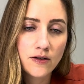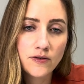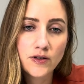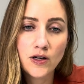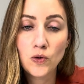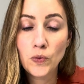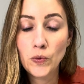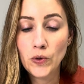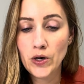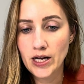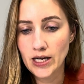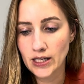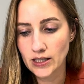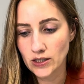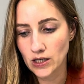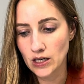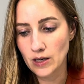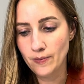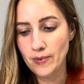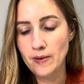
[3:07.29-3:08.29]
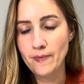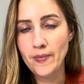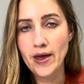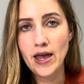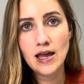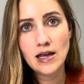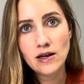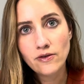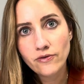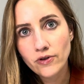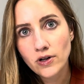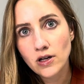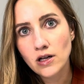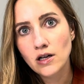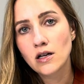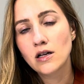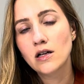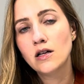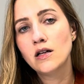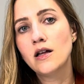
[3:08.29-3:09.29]
They're worried it's going to be
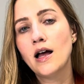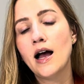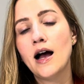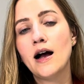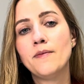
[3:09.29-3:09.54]
painful.